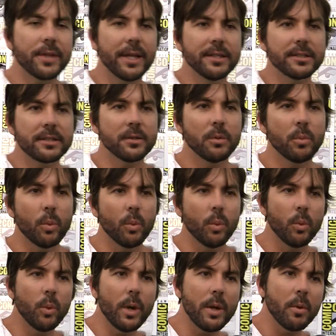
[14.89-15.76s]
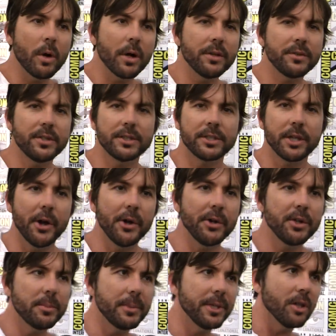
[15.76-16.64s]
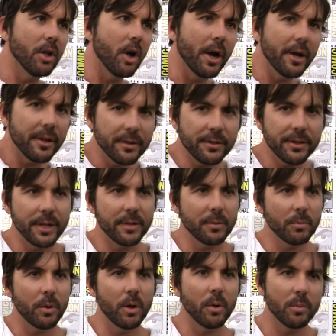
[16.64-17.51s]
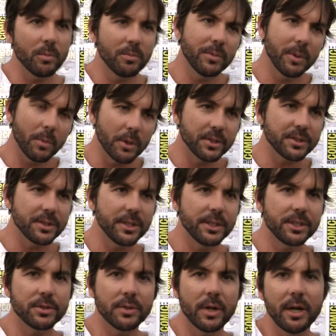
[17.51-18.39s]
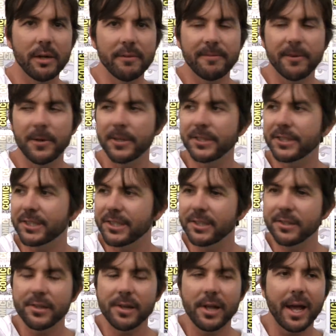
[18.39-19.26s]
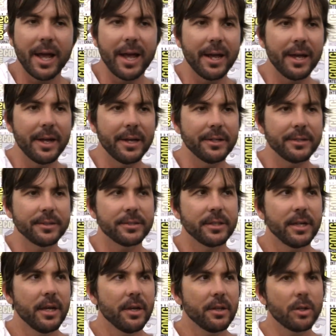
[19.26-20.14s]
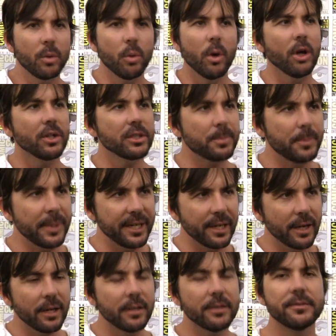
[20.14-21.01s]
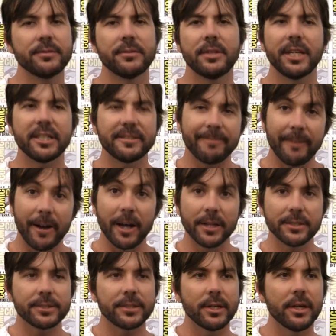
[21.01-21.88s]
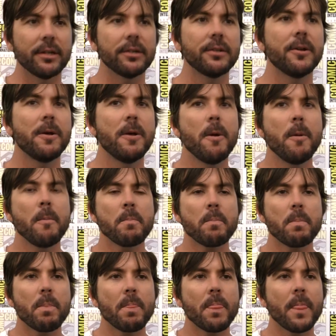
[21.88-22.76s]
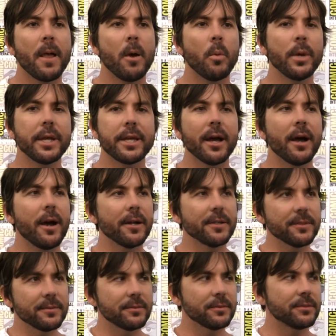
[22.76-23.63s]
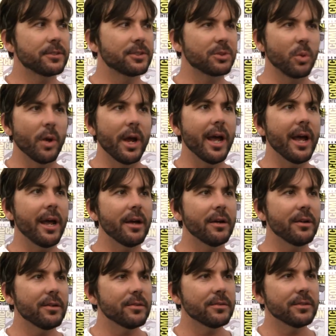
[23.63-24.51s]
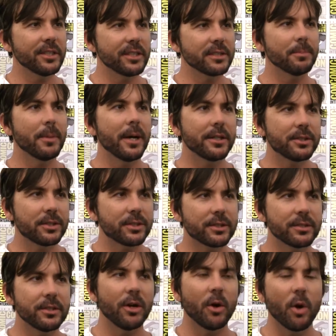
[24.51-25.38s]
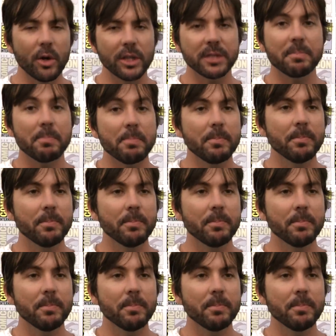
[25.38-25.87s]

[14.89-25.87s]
there's, we wanted the tone to be lighter than what there was in the Australian version, and the world's bigger, it's faster. We can't swear as much or as